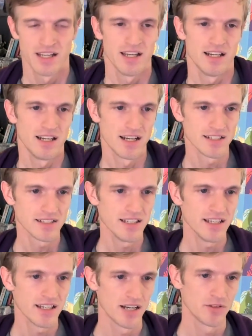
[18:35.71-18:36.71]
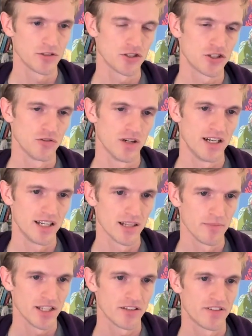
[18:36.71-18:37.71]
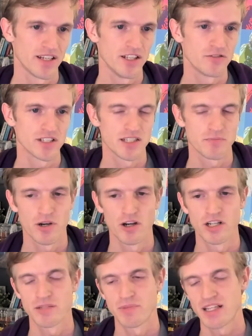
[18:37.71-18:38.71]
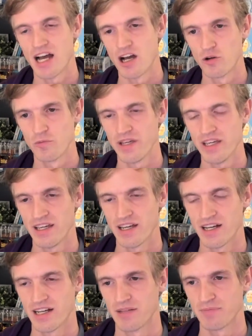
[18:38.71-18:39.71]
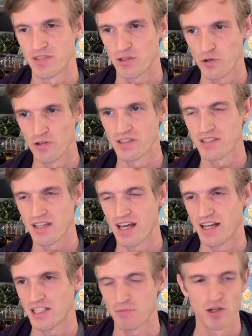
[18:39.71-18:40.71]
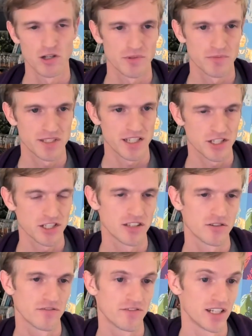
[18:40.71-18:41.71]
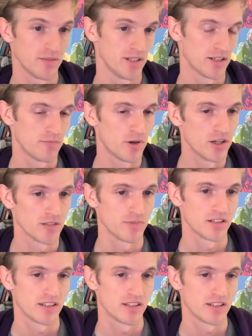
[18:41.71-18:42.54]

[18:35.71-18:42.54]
Lastly, I want to show a little bit of an interesting part about how we um, turned a small optimization to a fundamental part about